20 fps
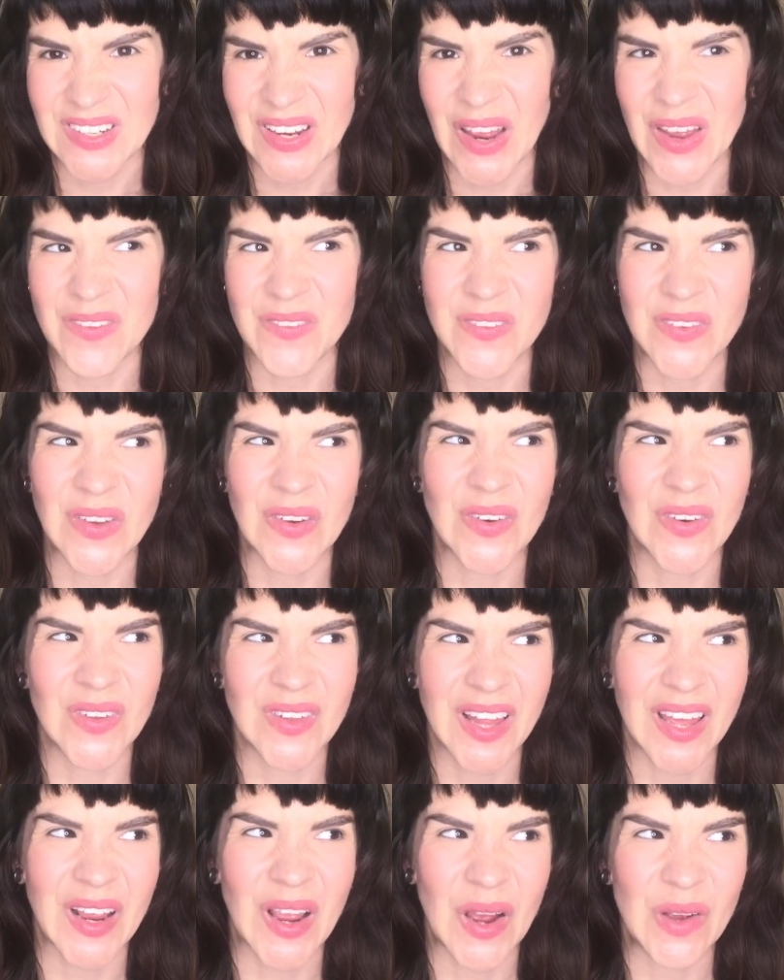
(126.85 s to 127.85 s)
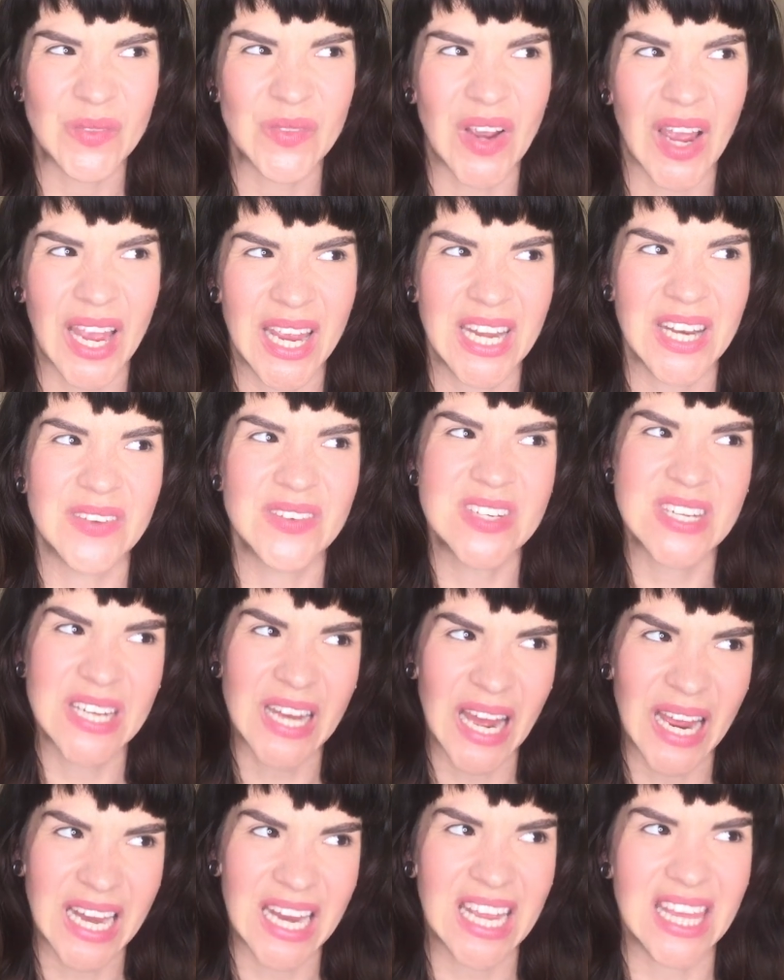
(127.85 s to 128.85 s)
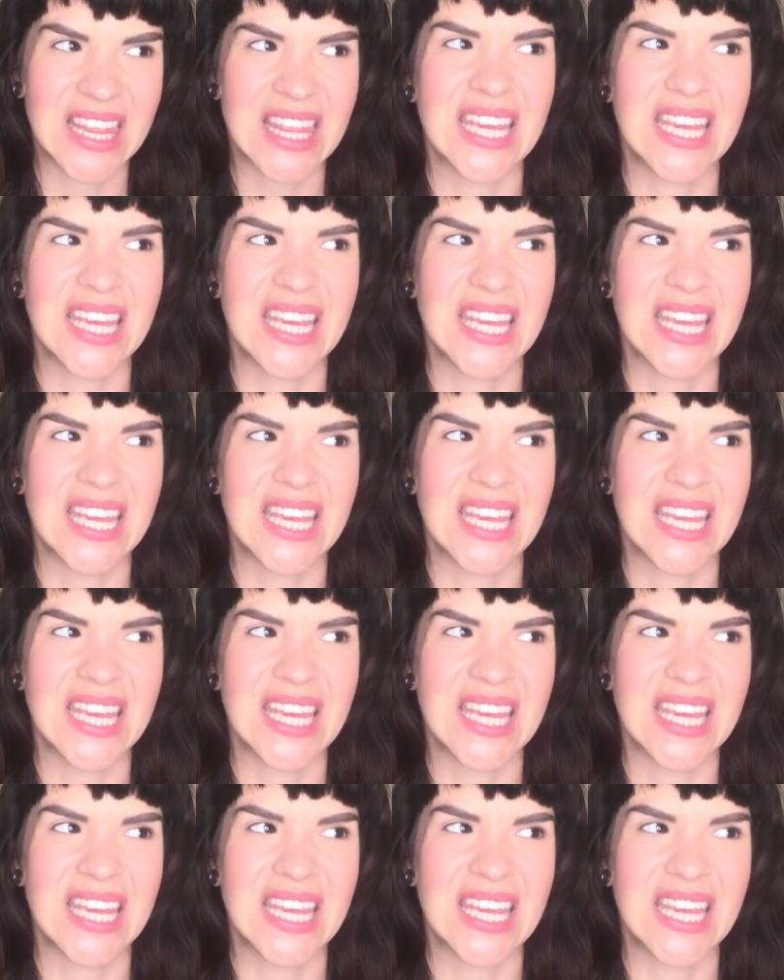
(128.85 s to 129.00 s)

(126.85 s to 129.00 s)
I feel like I'm kind of denying